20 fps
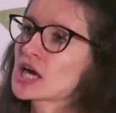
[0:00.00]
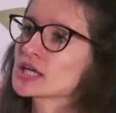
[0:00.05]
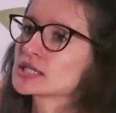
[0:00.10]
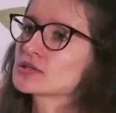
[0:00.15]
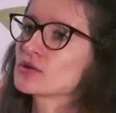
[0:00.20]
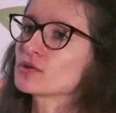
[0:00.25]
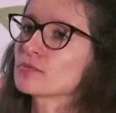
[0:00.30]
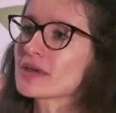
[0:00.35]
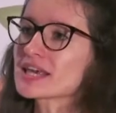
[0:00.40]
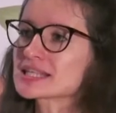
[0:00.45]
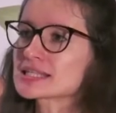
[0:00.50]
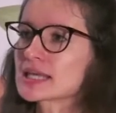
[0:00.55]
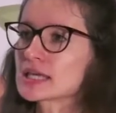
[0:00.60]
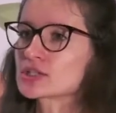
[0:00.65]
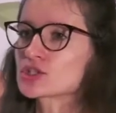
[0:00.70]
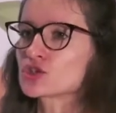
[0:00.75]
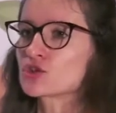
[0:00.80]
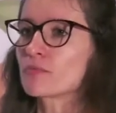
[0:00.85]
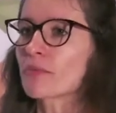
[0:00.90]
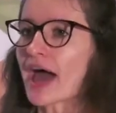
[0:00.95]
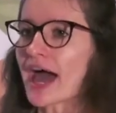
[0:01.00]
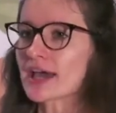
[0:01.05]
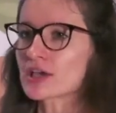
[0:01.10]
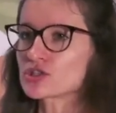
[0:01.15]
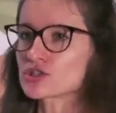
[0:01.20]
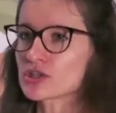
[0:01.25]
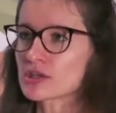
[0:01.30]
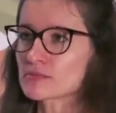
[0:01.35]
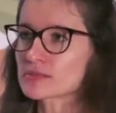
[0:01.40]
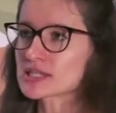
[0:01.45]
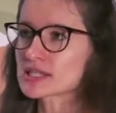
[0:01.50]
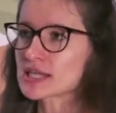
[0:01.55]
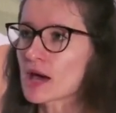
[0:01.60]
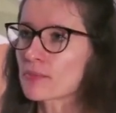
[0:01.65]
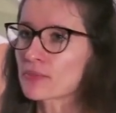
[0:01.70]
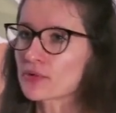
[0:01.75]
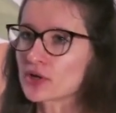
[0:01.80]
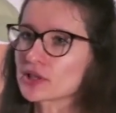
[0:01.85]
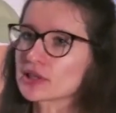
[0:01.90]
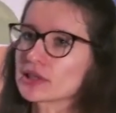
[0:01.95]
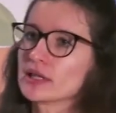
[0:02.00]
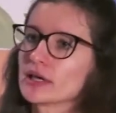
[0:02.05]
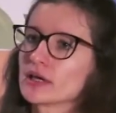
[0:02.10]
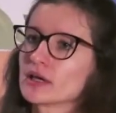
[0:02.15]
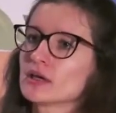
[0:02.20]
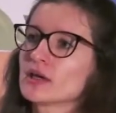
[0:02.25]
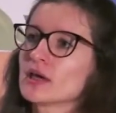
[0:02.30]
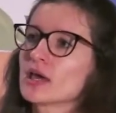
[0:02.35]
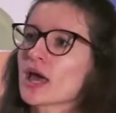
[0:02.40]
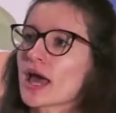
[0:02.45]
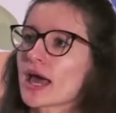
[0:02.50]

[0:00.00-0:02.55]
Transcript: So it makes sense to package them separately